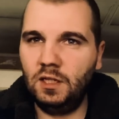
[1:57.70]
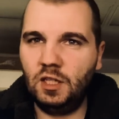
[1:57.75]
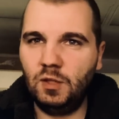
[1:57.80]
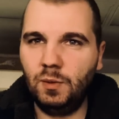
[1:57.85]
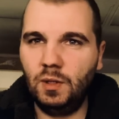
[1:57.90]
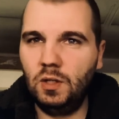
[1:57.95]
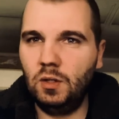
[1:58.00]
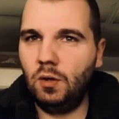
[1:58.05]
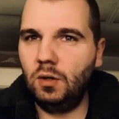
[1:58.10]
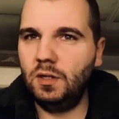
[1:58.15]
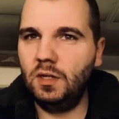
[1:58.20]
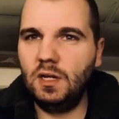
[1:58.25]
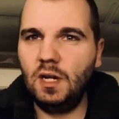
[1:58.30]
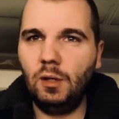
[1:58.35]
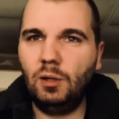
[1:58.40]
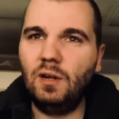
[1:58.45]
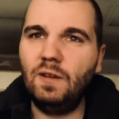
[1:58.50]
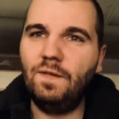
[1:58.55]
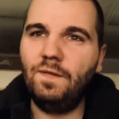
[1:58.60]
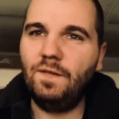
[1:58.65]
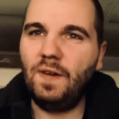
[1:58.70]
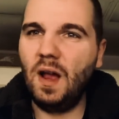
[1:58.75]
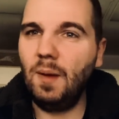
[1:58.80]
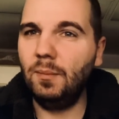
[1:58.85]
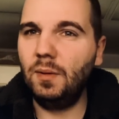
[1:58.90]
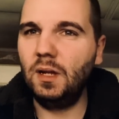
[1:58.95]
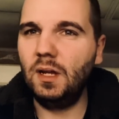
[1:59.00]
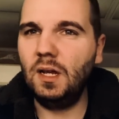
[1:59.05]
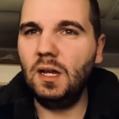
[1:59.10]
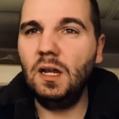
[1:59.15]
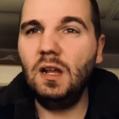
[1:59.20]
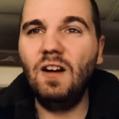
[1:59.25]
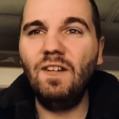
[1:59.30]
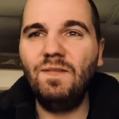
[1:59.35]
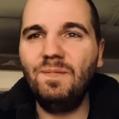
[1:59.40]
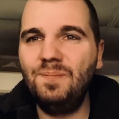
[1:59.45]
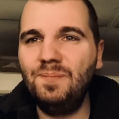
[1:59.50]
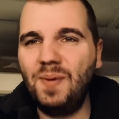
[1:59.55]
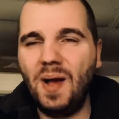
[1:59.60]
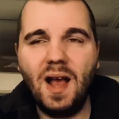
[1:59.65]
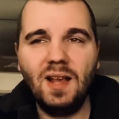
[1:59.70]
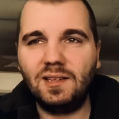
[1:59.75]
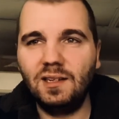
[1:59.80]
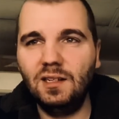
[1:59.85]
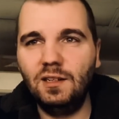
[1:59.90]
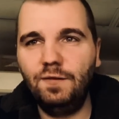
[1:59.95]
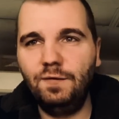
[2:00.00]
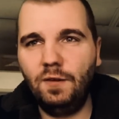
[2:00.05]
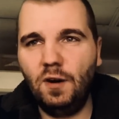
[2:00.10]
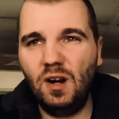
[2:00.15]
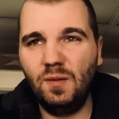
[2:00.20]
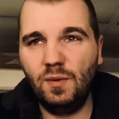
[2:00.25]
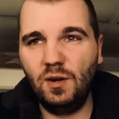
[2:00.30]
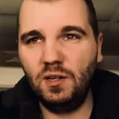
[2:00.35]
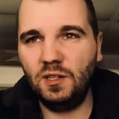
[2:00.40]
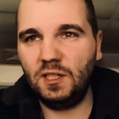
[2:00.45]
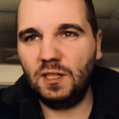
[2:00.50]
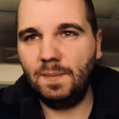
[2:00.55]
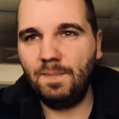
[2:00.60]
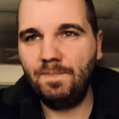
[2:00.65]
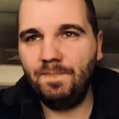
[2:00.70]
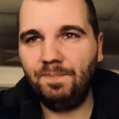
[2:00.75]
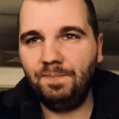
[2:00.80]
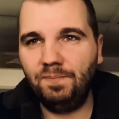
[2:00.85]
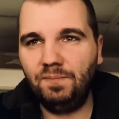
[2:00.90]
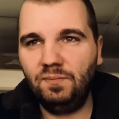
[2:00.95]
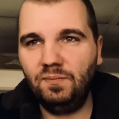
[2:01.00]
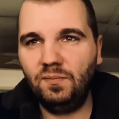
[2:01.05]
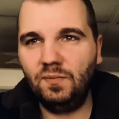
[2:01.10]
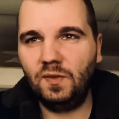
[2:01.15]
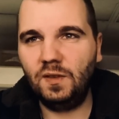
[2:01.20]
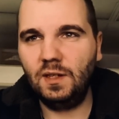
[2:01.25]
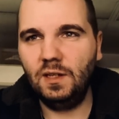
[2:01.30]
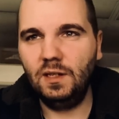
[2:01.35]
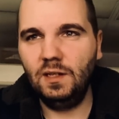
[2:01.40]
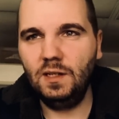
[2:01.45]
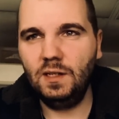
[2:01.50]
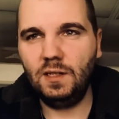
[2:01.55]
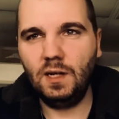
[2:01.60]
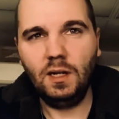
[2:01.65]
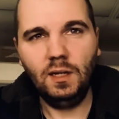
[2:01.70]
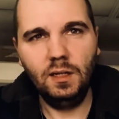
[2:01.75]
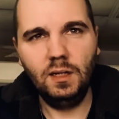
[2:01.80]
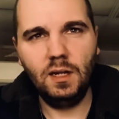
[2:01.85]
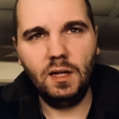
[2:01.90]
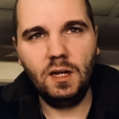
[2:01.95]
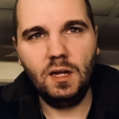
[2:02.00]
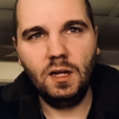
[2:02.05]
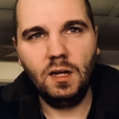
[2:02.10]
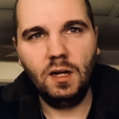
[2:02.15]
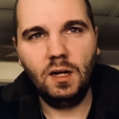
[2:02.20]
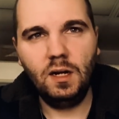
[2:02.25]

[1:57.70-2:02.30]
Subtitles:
to an ordinary family of peasant farmers. Suddenly,